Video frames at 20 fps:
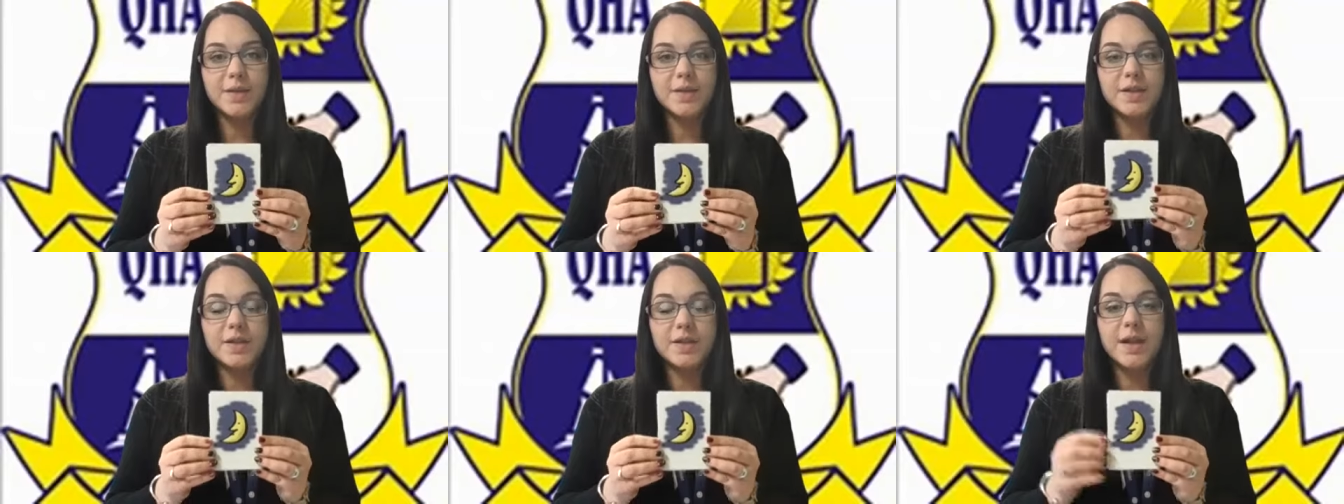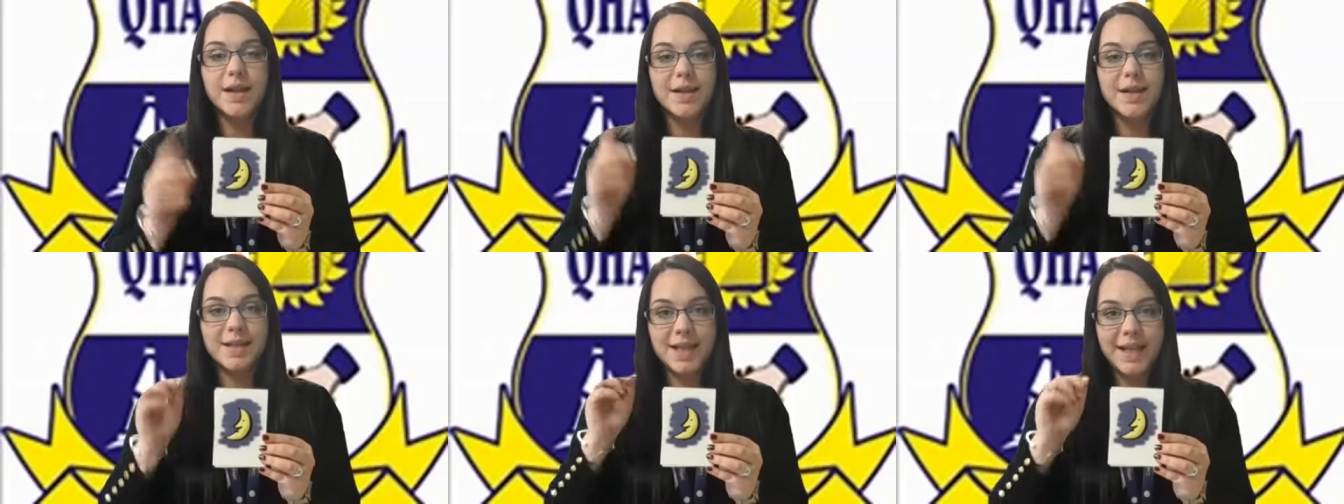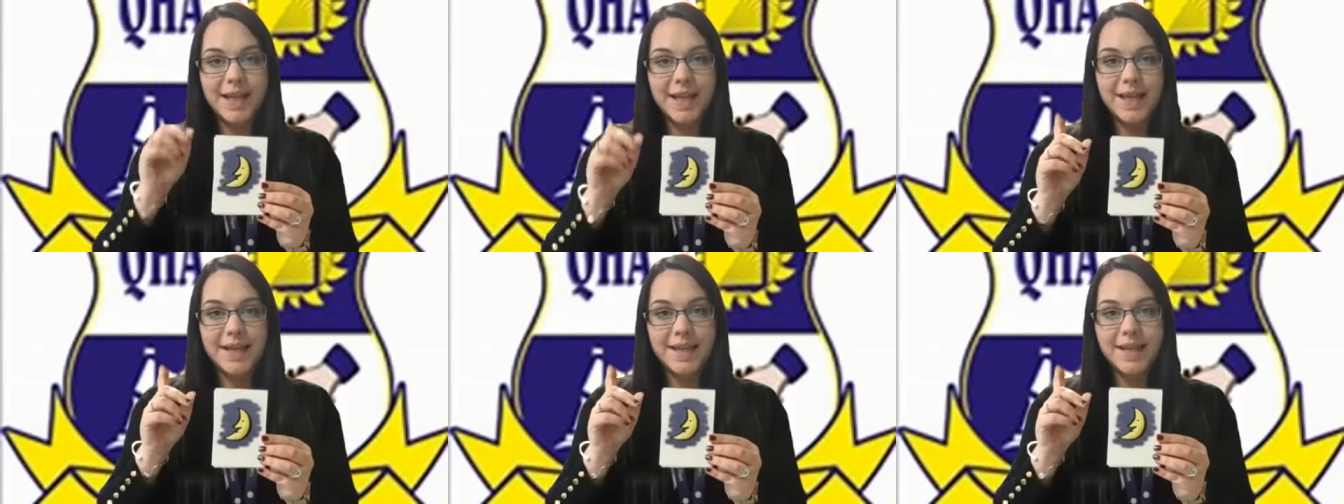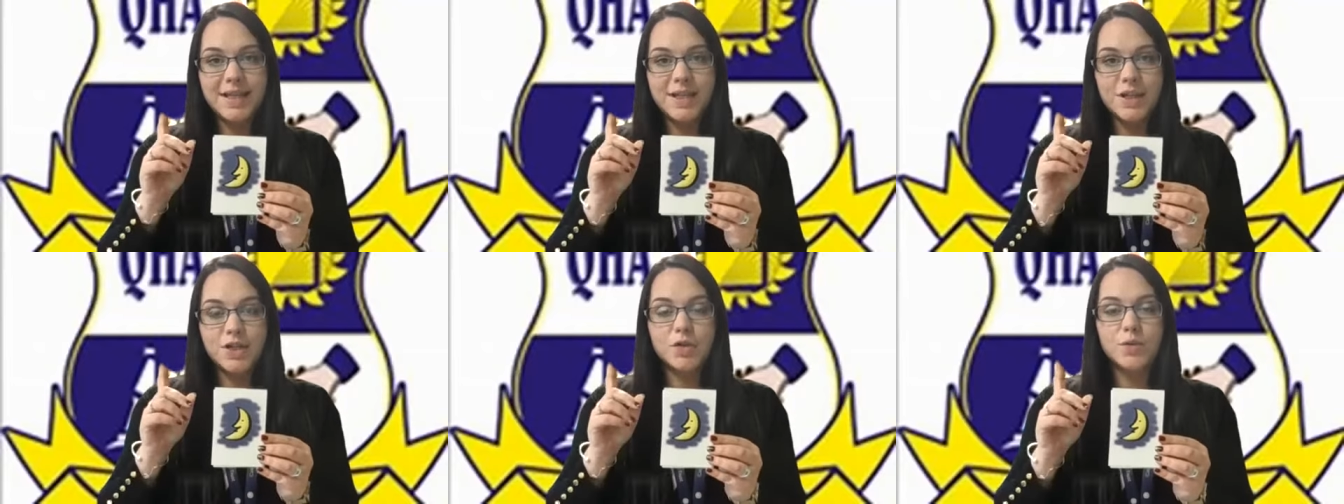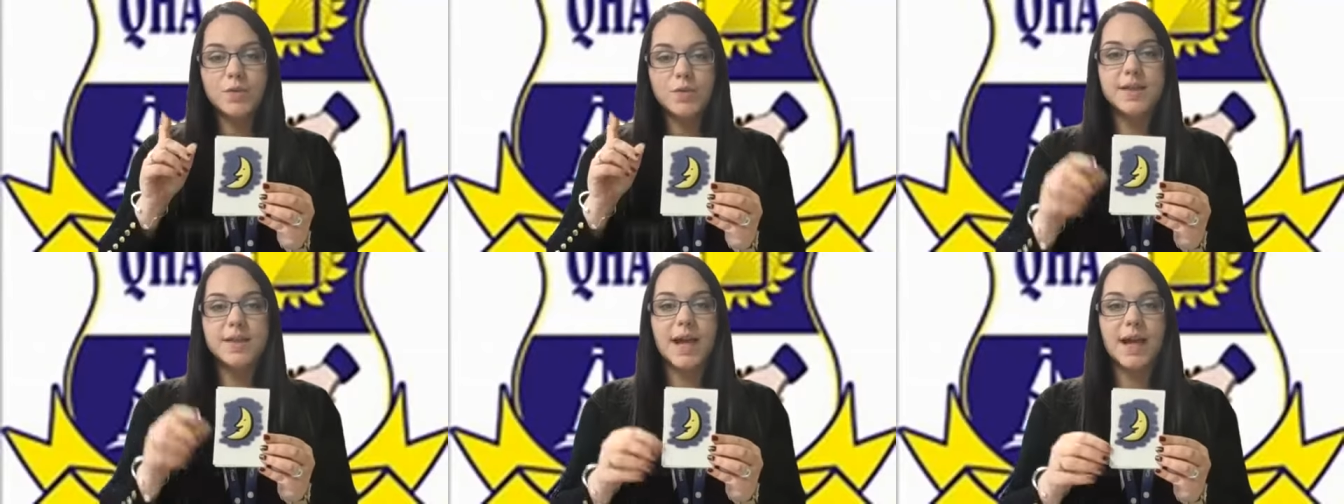to hear the
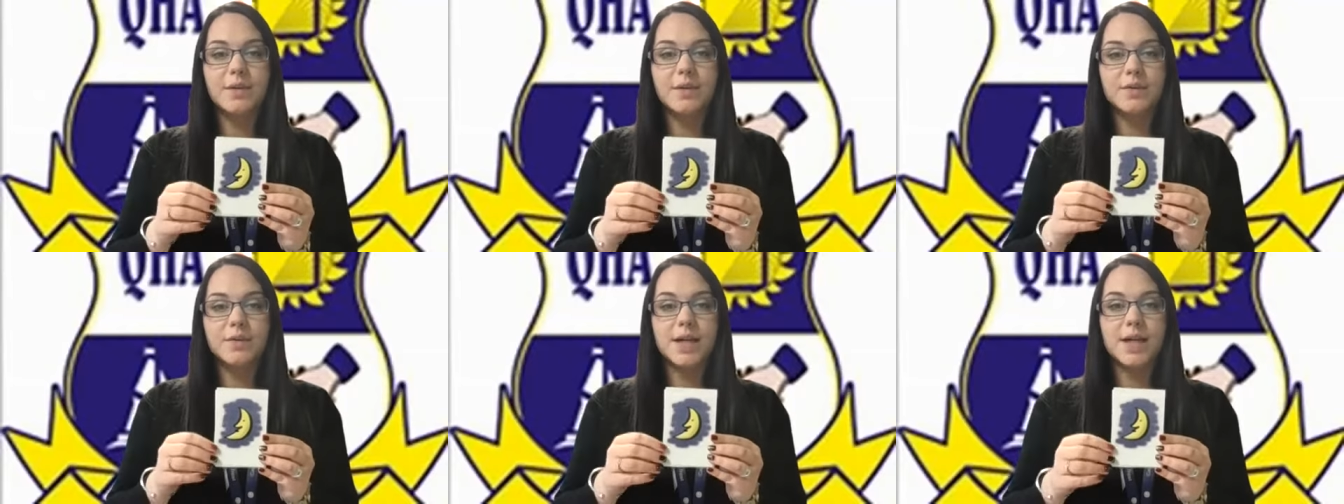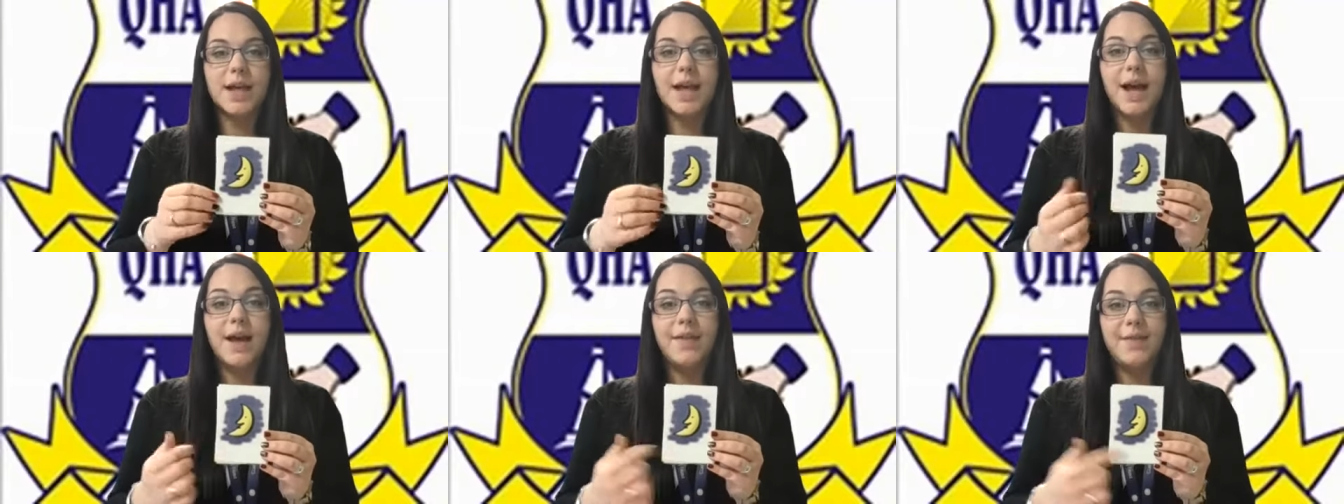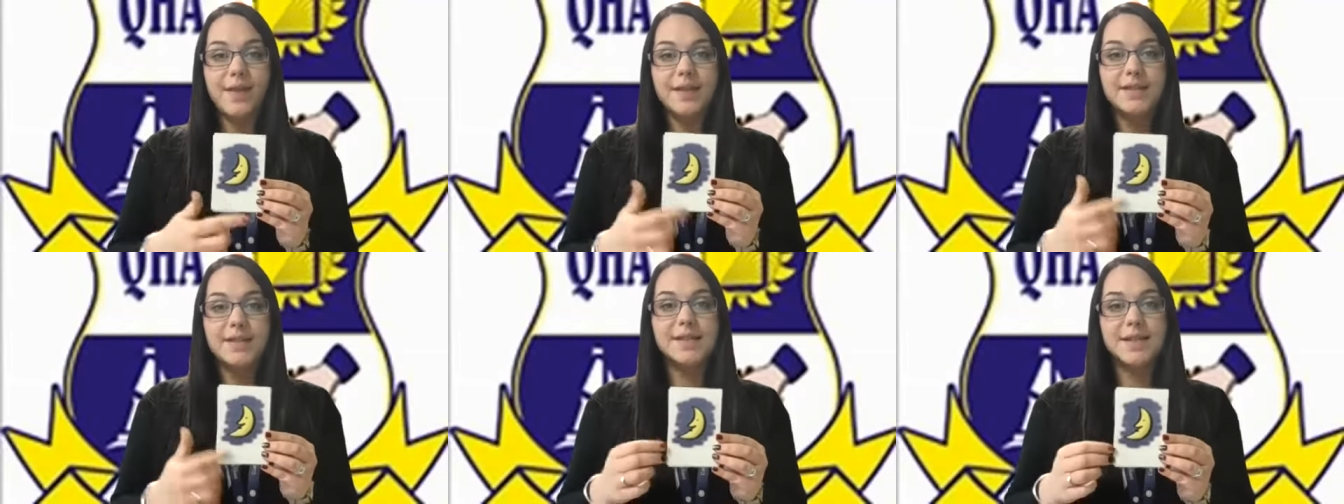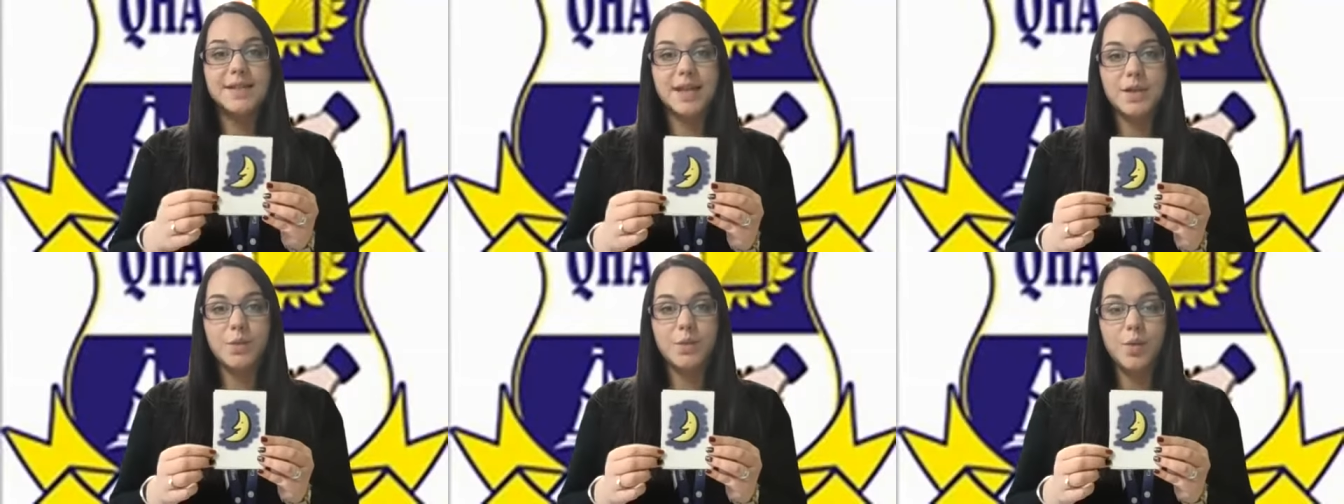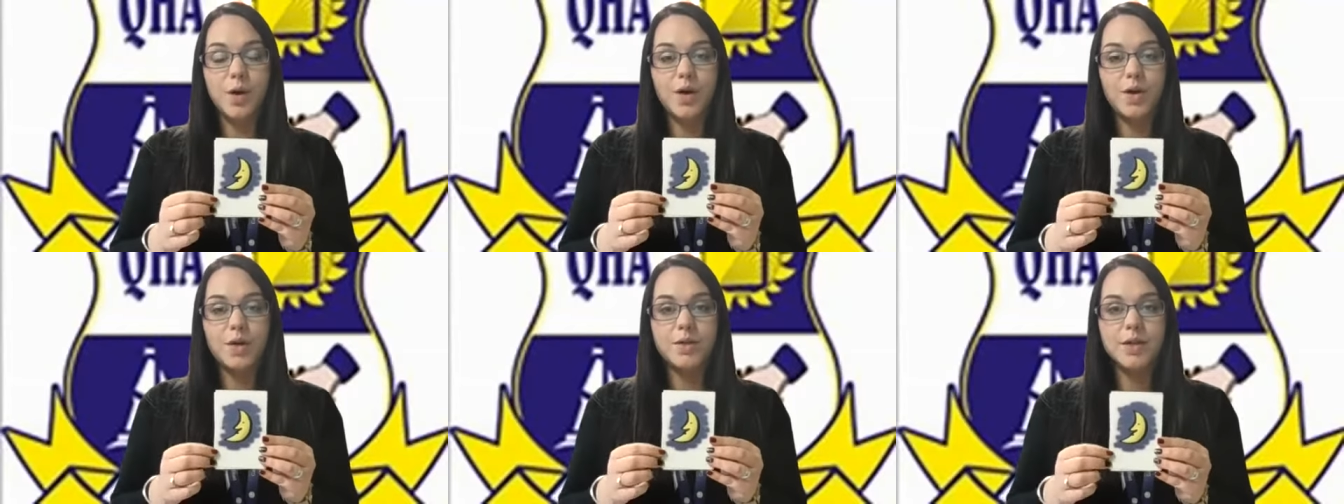initial sound and then say the
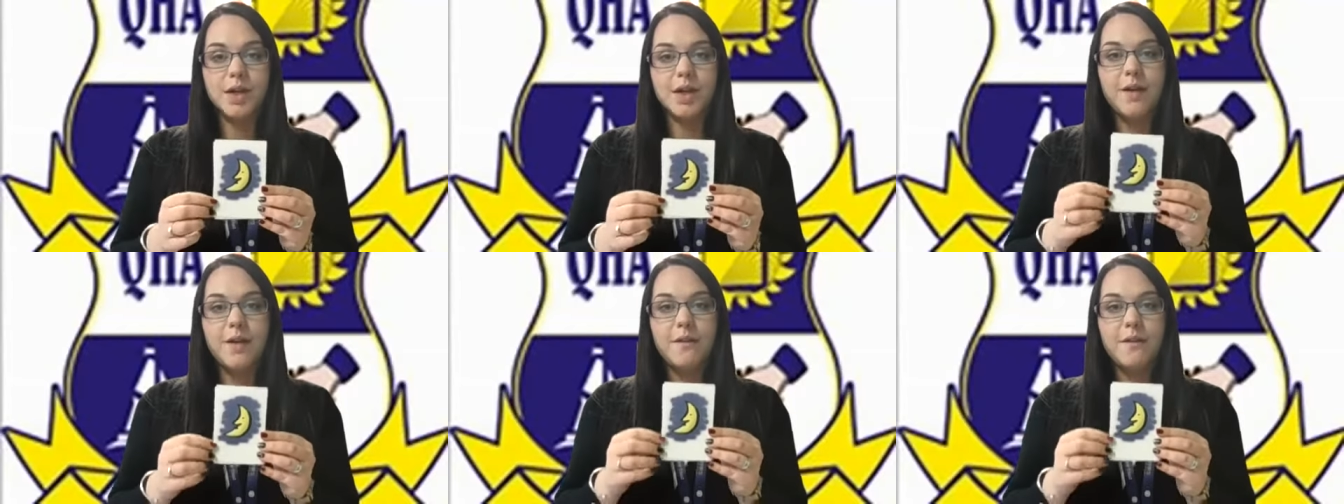word,